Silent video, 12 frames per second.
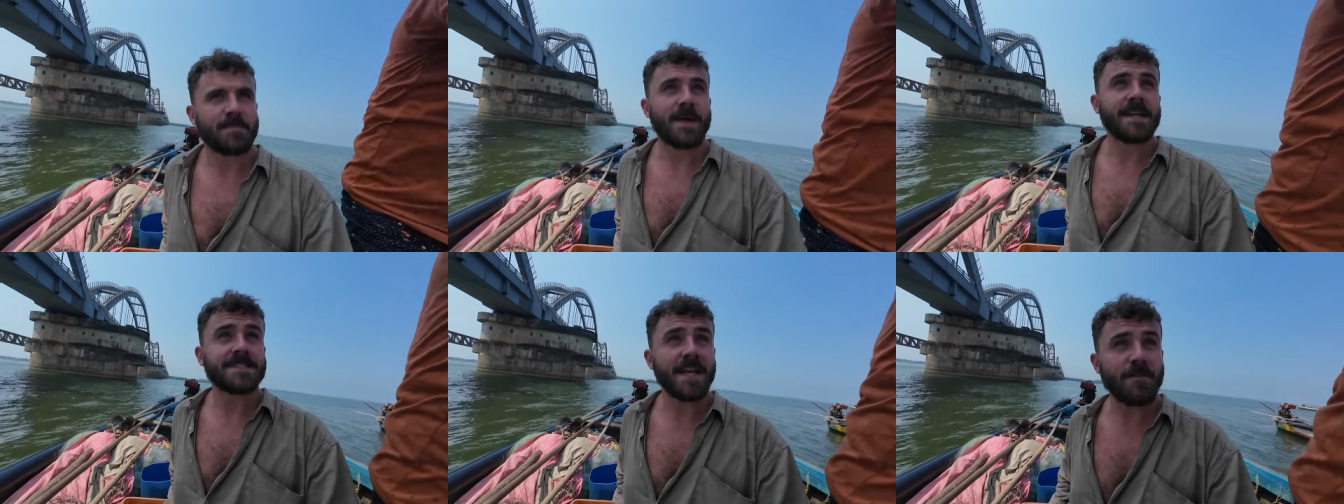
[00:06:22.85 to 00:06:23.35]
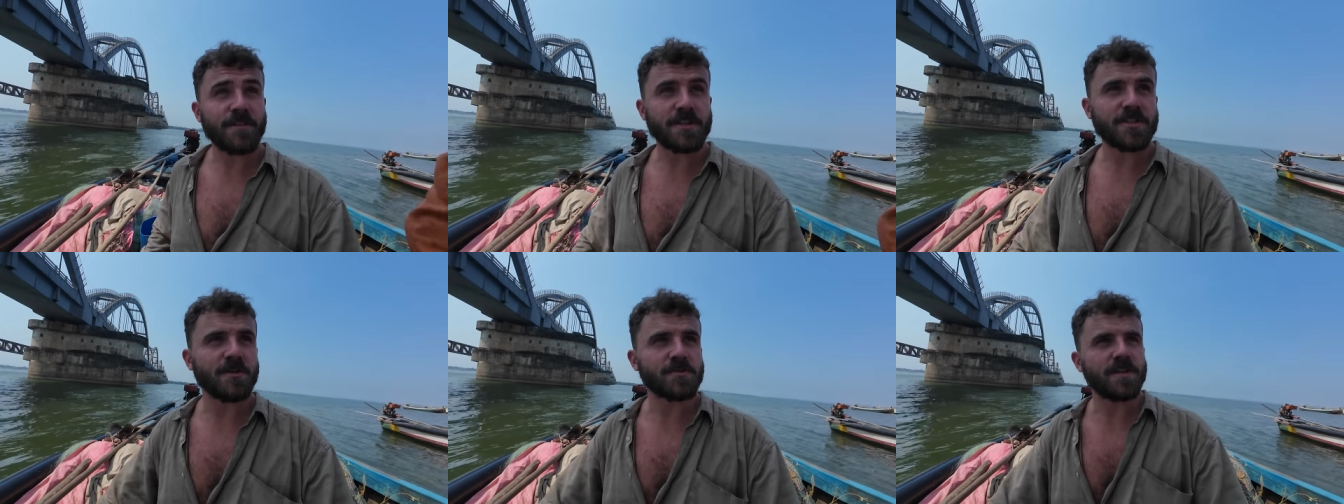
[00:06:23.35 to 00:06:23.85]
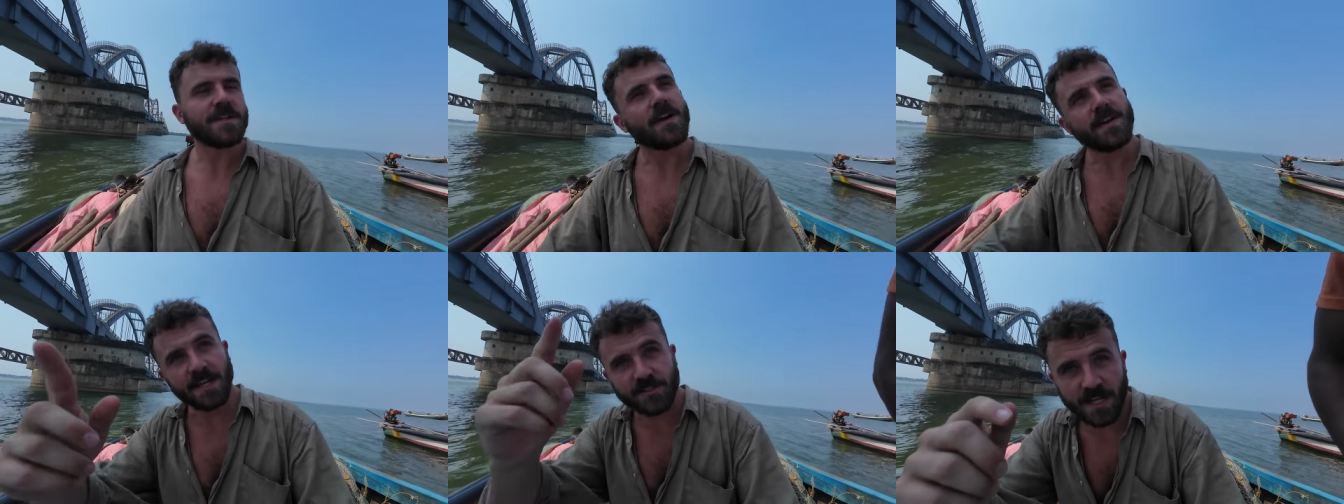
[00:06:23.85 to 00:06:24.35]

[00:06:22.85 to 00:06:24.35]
Paisa for the ah. children. Okay, ah.